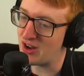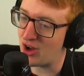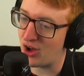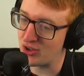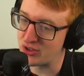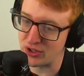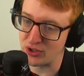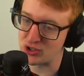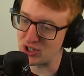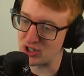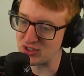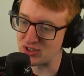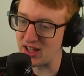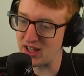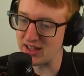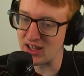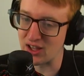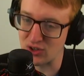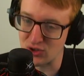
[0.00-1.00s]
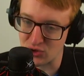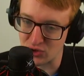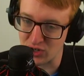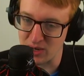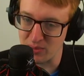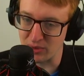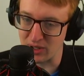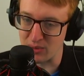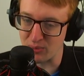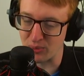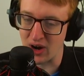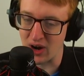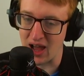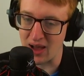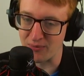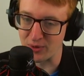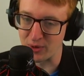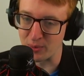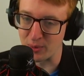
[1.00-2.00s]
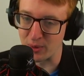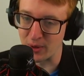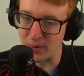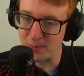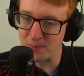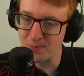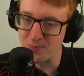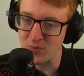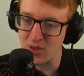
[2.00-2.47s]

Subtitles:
also just extremely profitable.